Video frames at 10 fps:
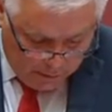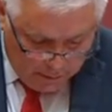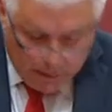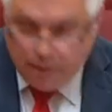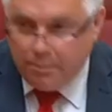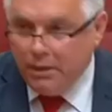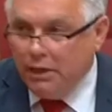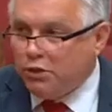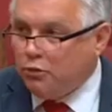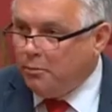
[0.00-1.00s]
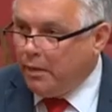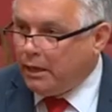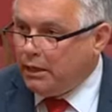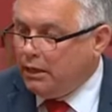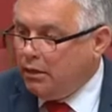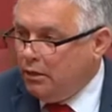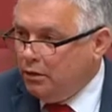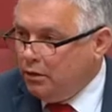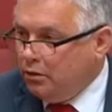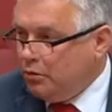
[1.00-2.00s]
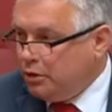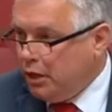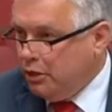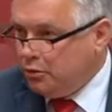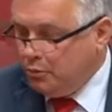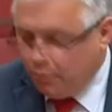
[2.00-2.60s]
it appears we're making little tangible